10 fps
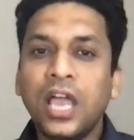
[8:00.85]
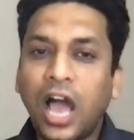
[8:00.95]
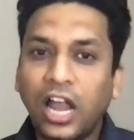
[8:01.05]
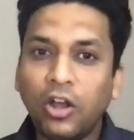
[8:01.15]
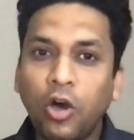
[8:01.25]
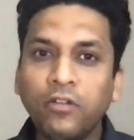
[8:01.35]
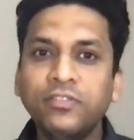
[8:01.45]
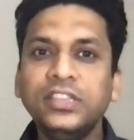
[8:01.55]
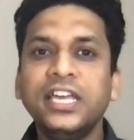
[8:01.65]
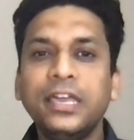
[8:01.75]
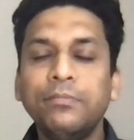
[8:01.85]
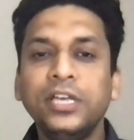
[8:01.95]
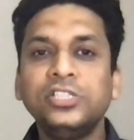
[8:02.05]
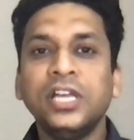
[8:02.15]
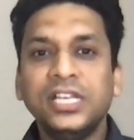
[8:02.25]
along with the
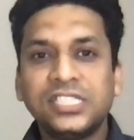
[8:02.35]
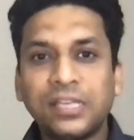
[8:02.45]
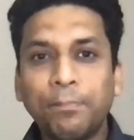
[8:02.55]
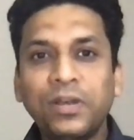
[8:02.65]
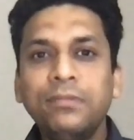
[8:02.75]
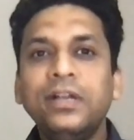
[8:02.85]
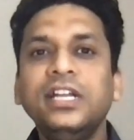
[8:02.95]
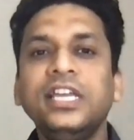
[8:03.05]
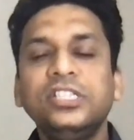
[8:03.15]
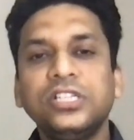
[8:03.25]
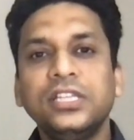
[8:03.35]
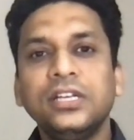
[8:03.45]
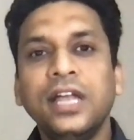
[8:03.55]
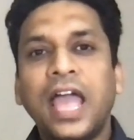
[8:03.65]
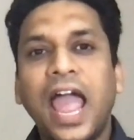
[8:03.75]
image supplement each
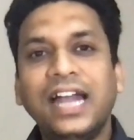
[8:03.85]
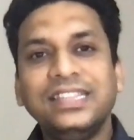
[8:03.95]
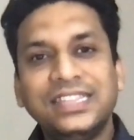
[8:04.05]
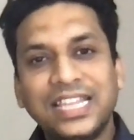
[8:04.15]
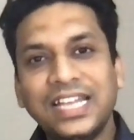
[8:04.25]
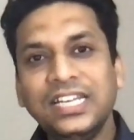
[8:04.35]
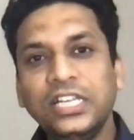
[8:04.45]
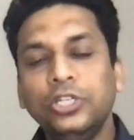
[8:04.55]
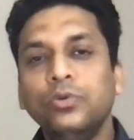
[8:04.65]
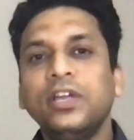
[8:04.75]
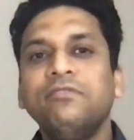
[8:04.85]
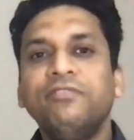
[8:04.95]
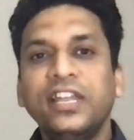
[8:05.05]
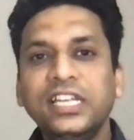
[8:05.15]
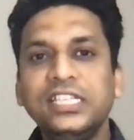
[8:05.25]
other and then you can
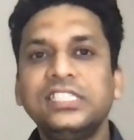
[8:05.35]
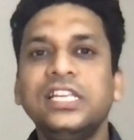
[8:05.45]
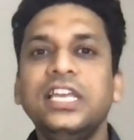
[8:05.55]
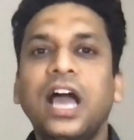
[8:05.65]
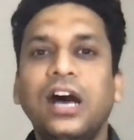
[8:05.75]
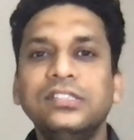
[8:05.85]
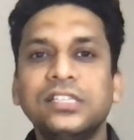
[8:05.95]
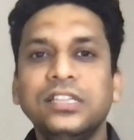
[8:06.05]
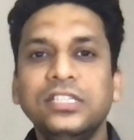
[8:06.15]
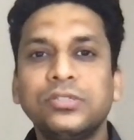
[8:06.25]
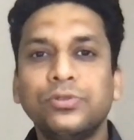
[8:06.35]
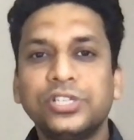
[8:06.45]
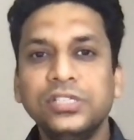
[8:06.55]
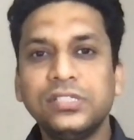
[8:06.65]
very easily answer these questions